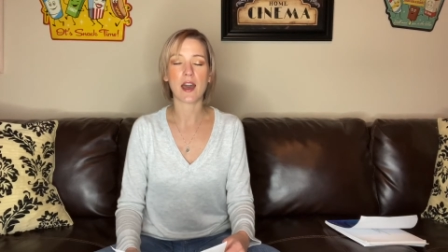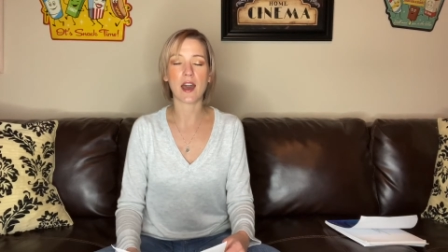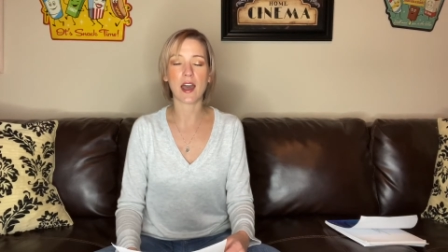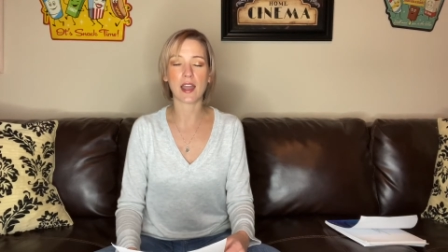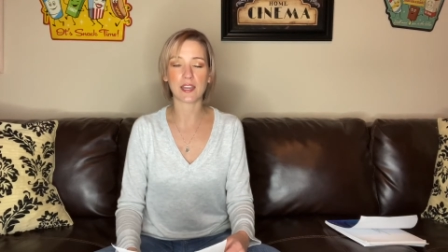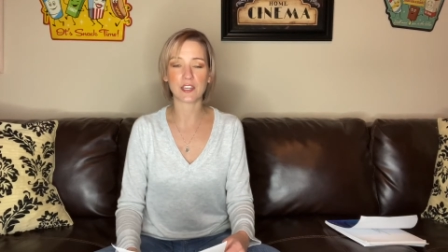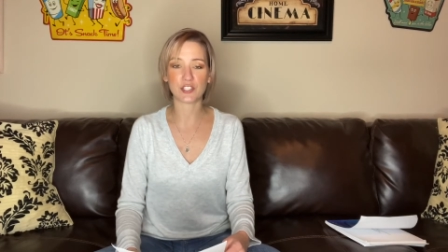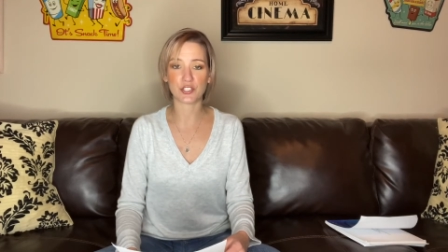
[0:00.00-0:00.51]

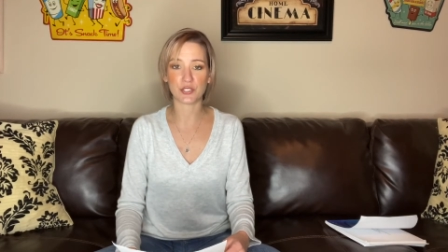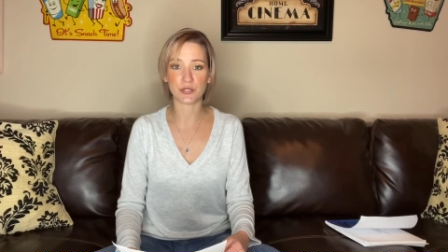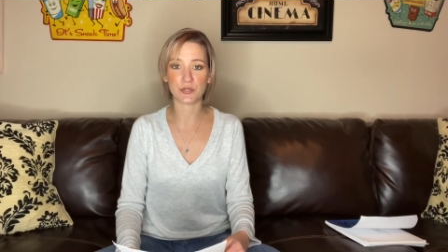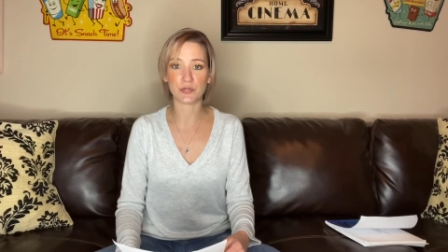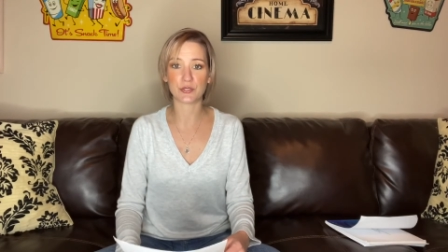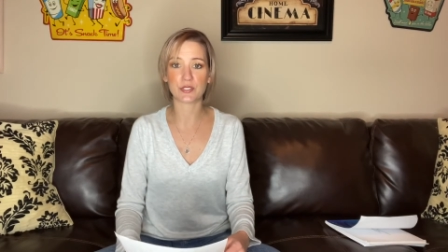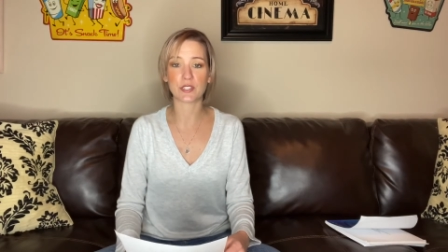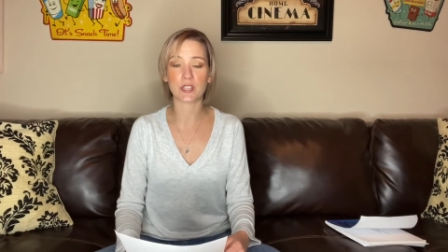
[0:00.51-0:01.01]
I
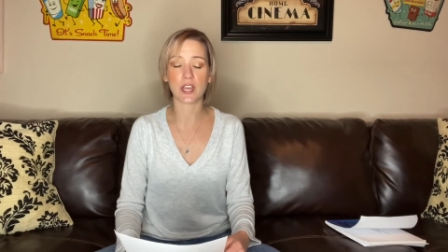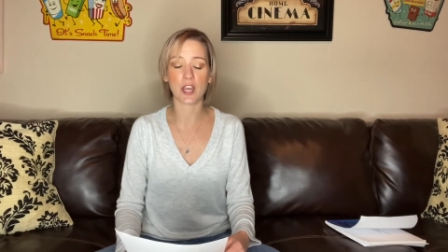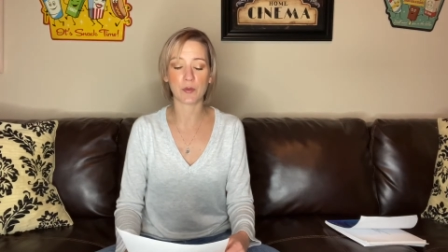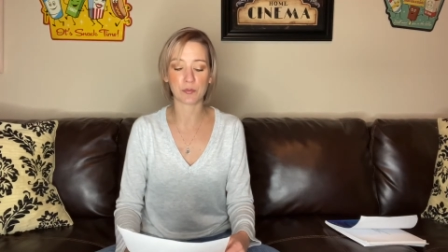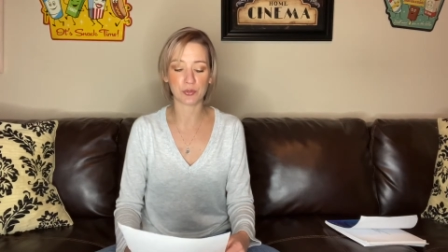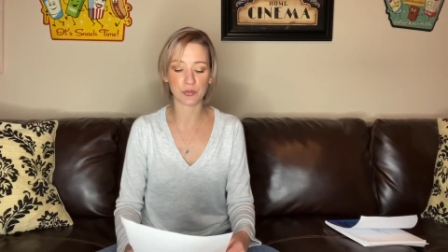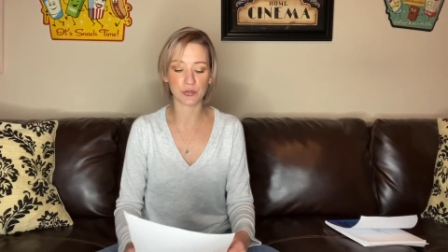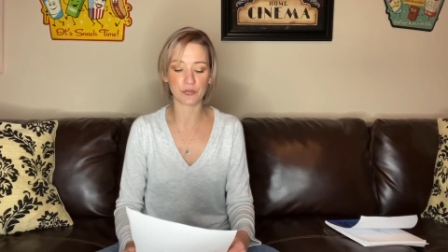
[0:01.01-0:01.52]
choose
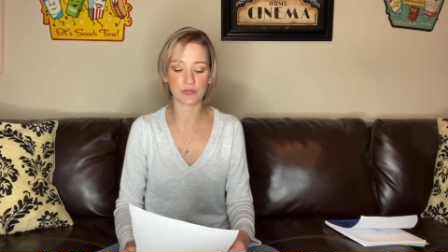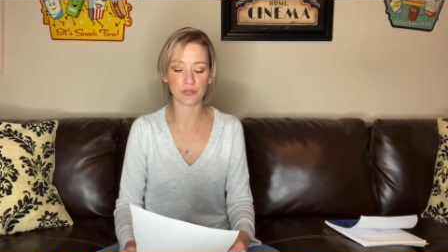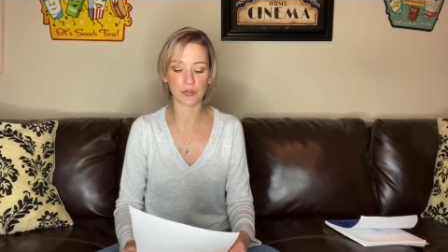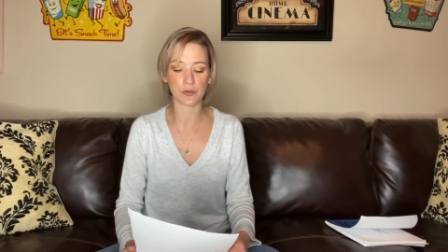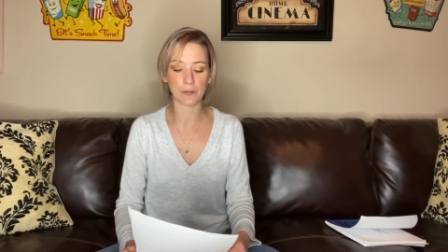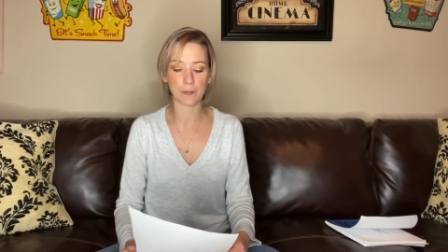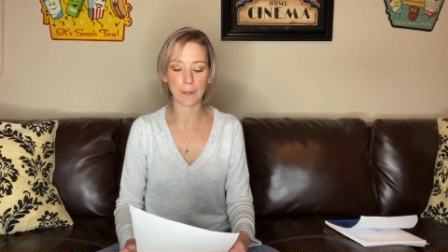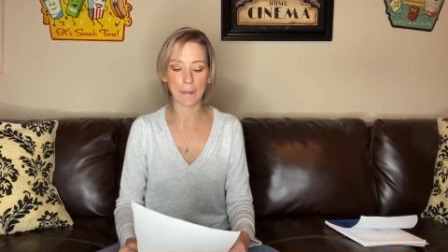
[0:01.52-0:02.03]

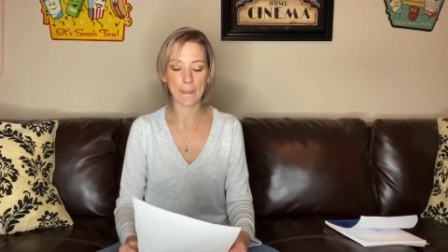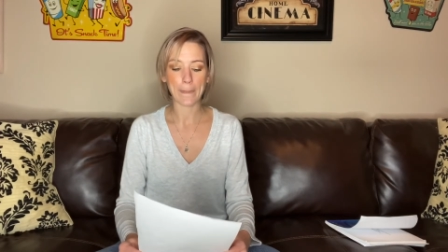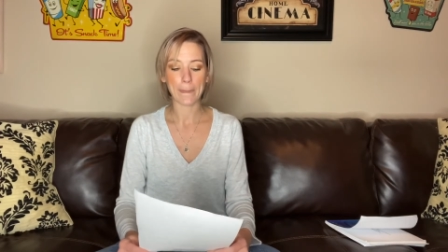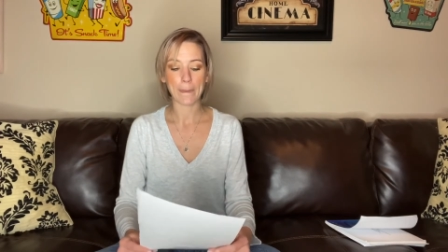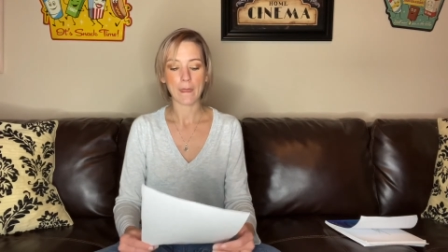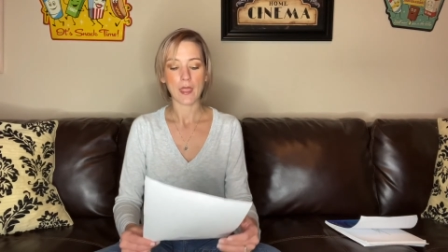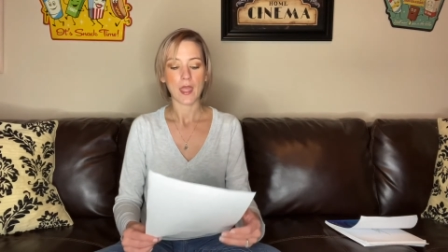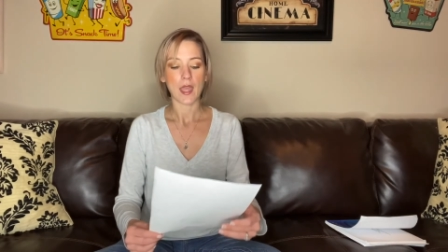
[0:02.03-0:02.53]
approval.
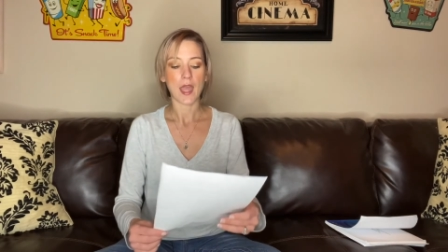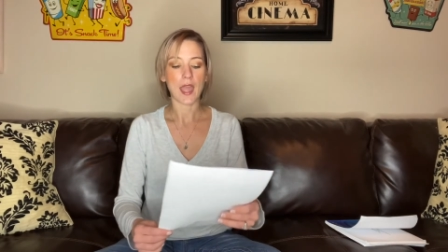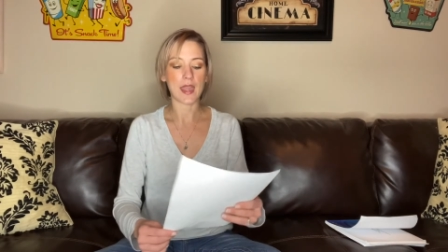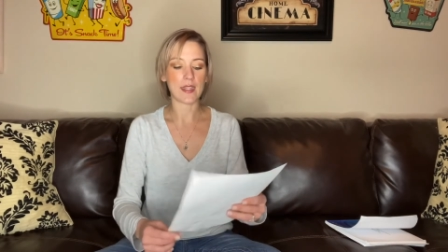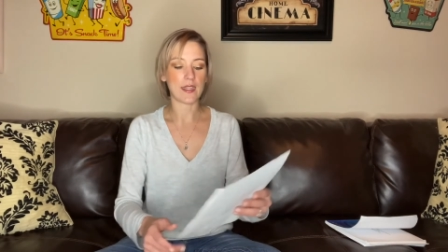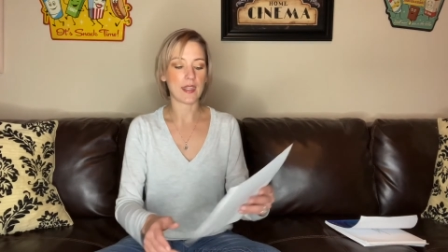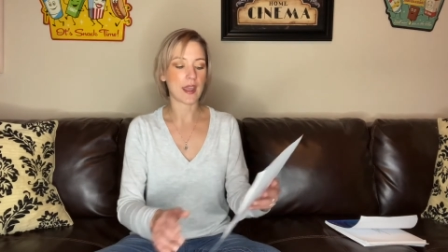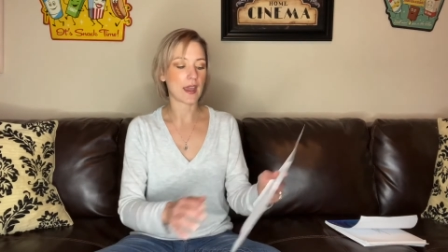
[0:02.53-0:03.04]

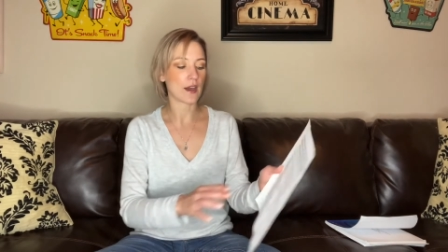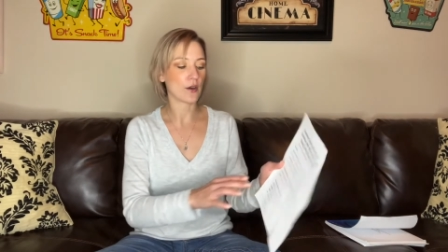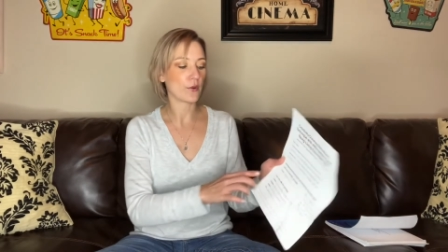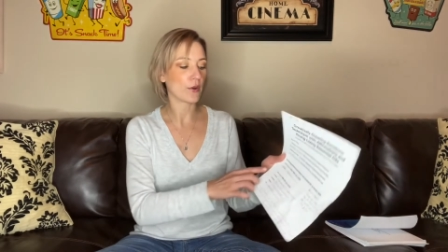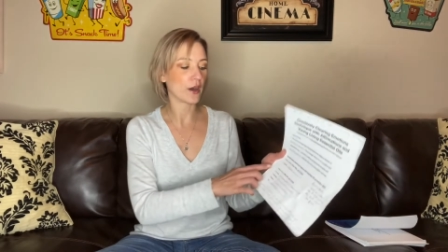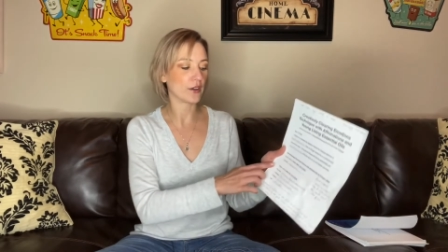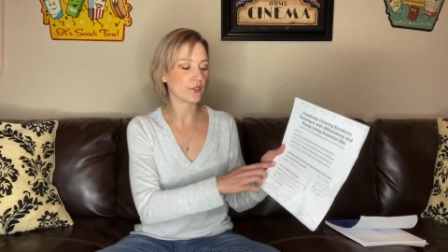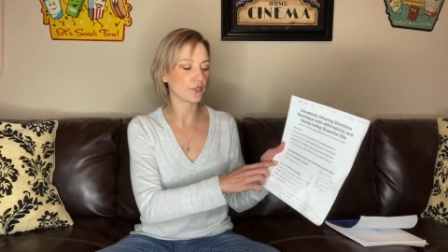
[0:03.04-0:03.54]
And
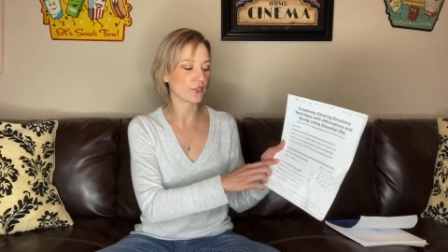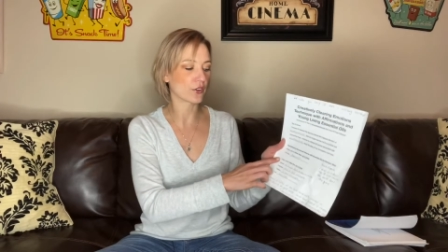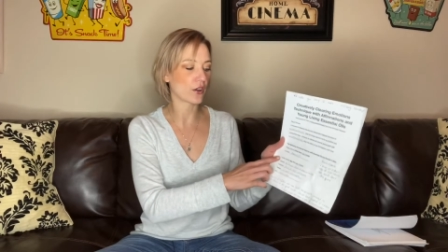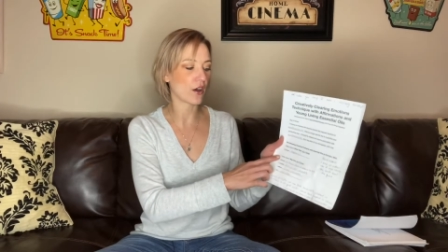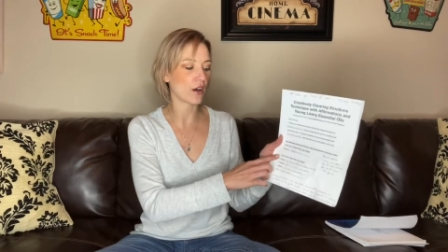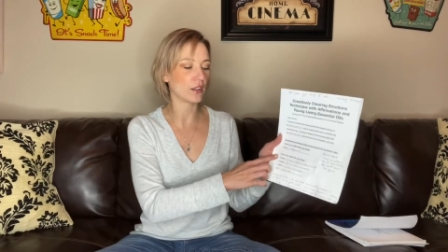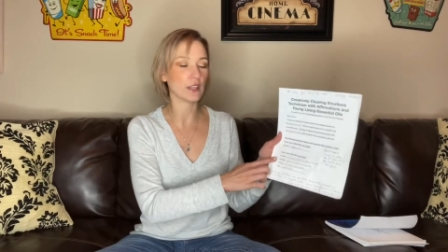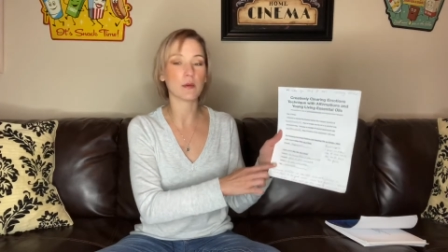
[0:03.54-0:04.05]
now, under the
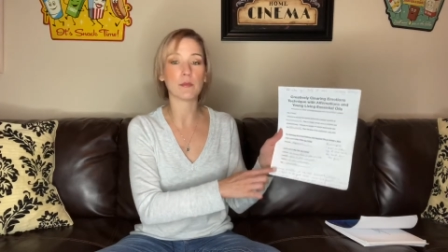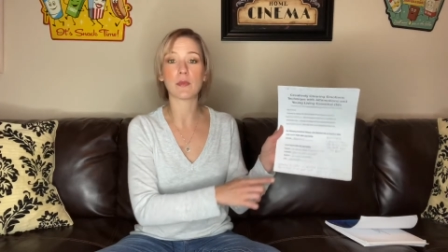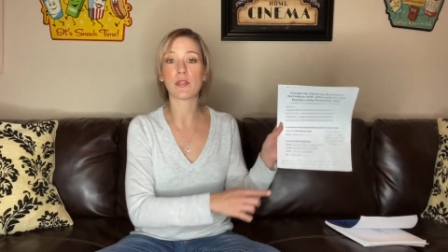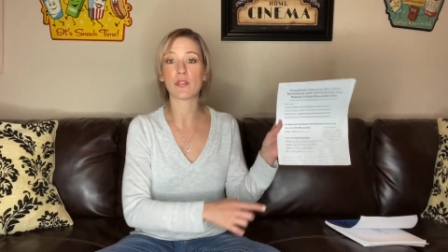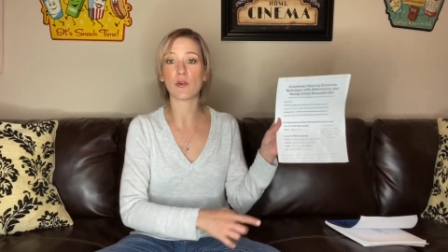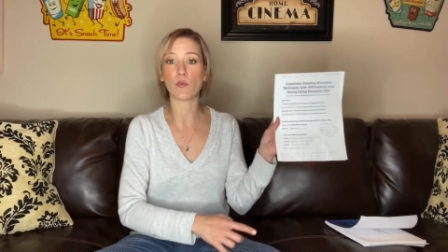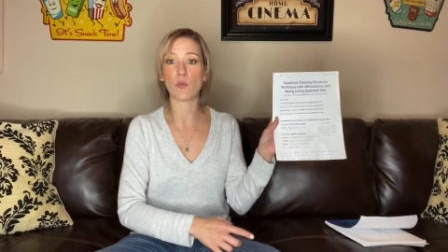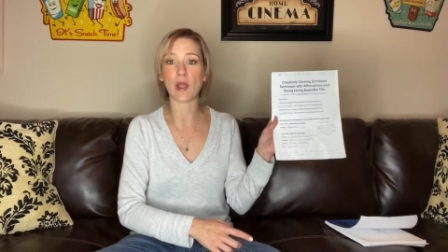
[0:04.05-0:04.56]
column
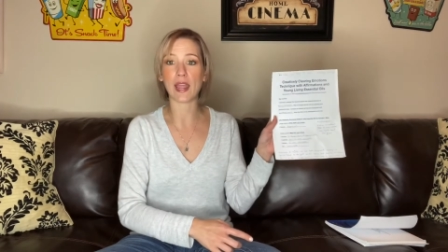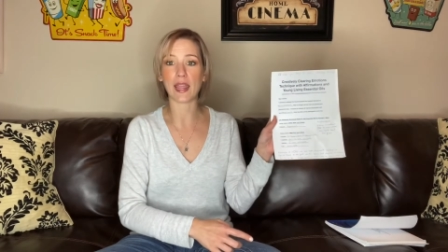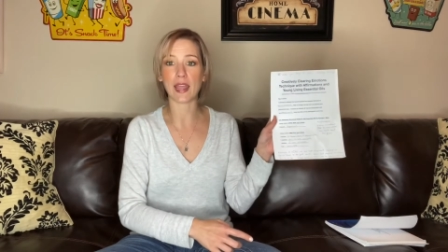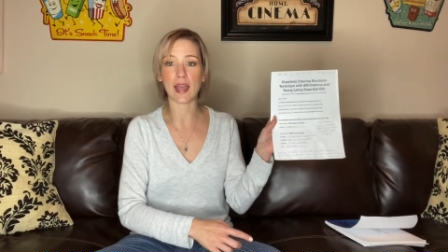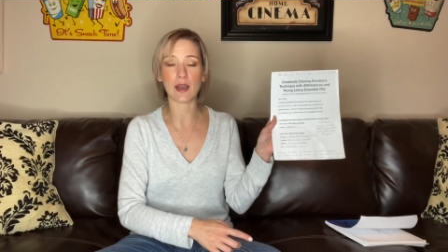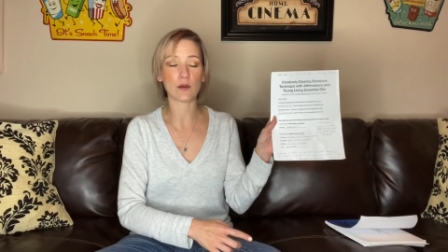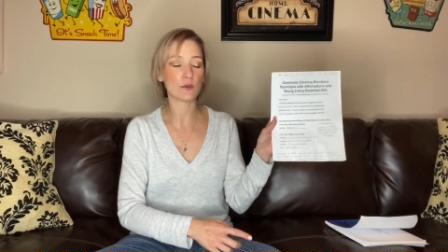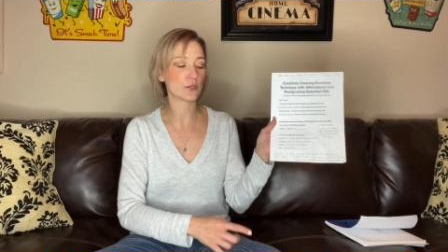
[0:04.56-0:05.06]
The Way
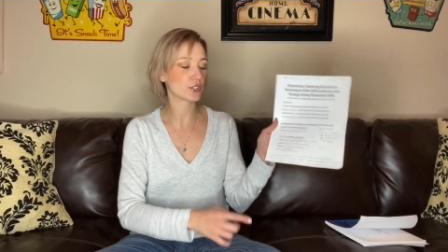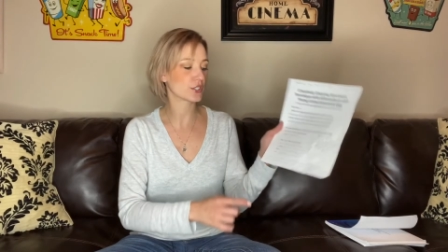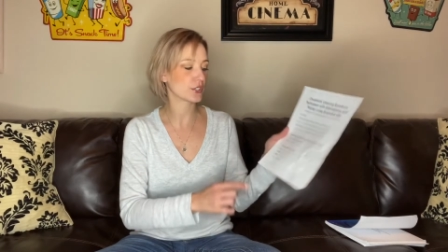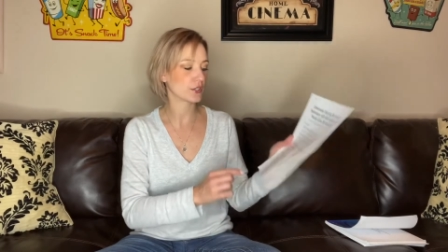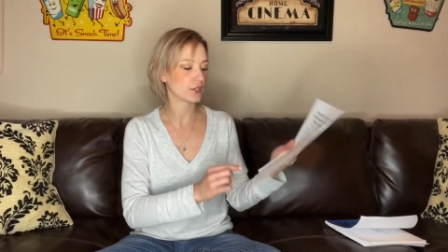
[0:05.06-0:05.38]
Out,